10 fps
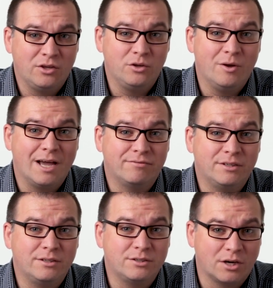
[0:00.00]
You have
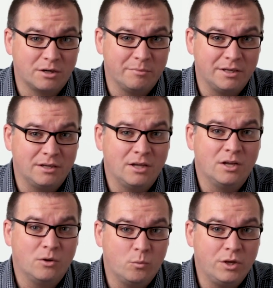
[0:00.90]
to determine
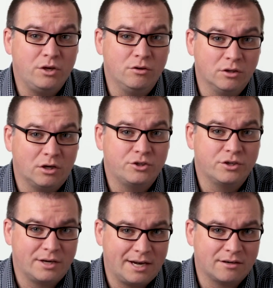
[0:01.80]
when you launch
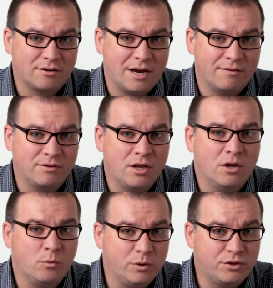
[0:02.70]
your aircraft
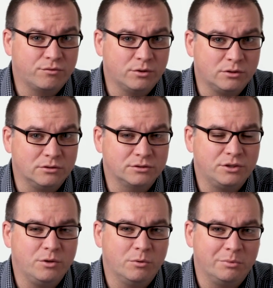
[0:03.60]
which rules
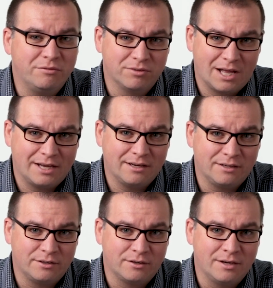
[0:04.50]
you will be flying
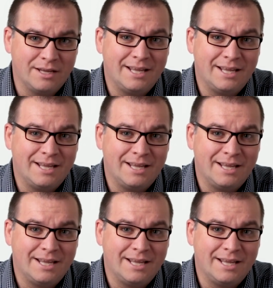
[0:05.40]
under